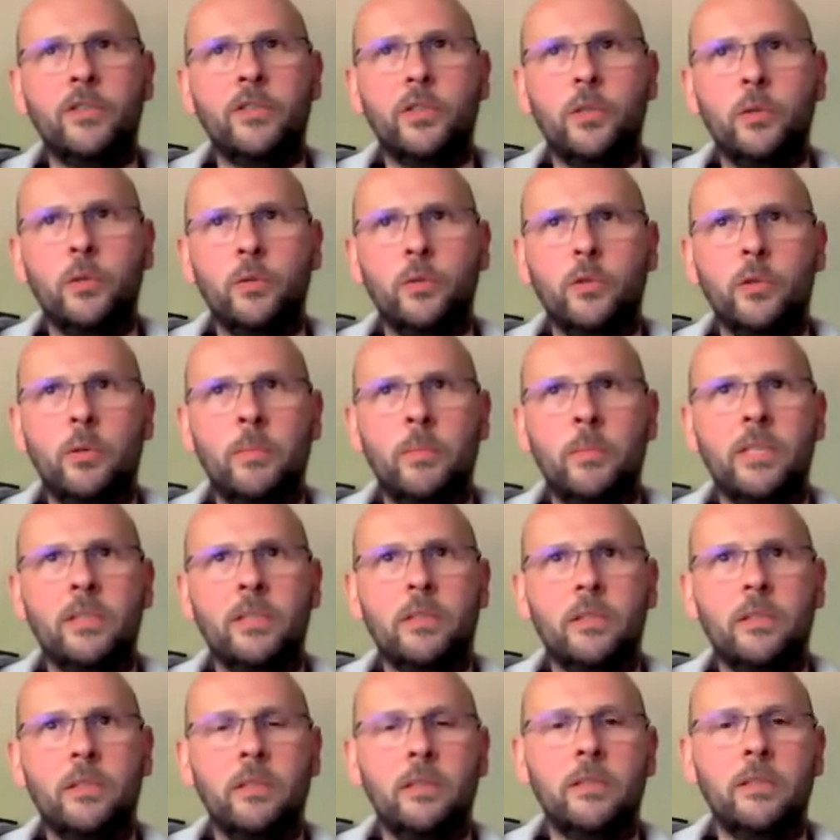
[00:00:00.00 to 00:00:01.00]
So it means
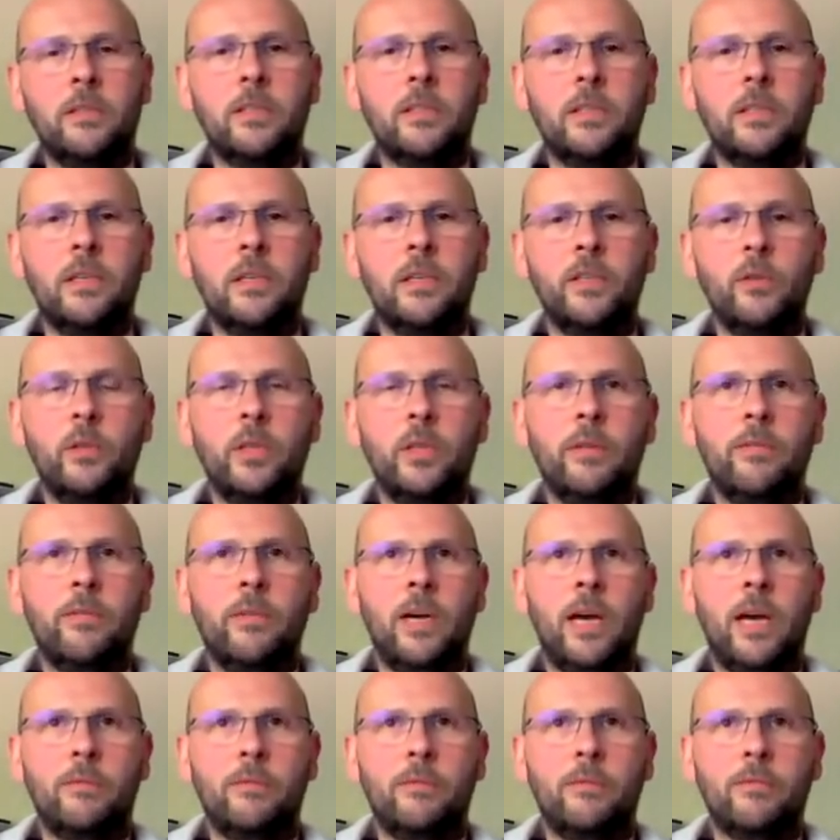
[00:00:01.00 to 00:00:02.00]
that you never have to
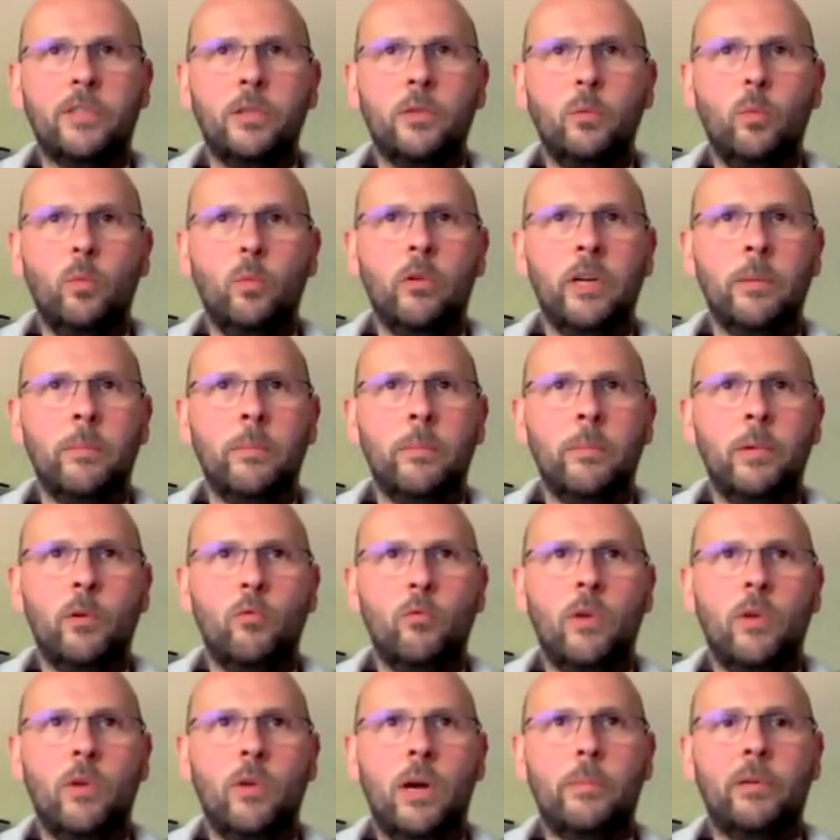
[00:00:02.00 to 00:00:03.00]
worry about wrapping
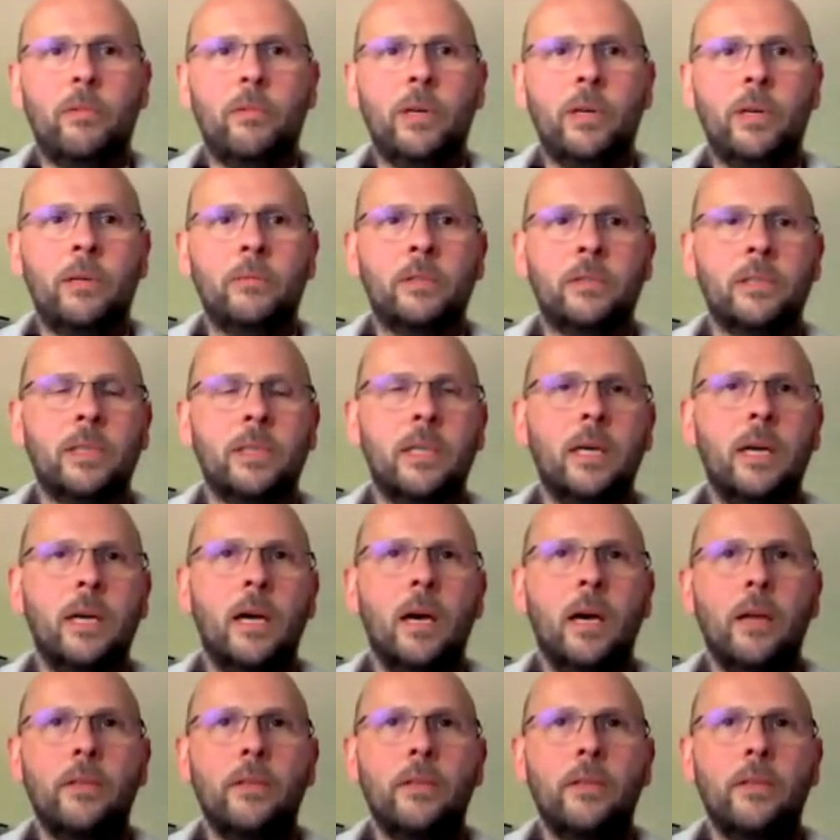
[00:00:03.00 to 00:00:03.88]
around the data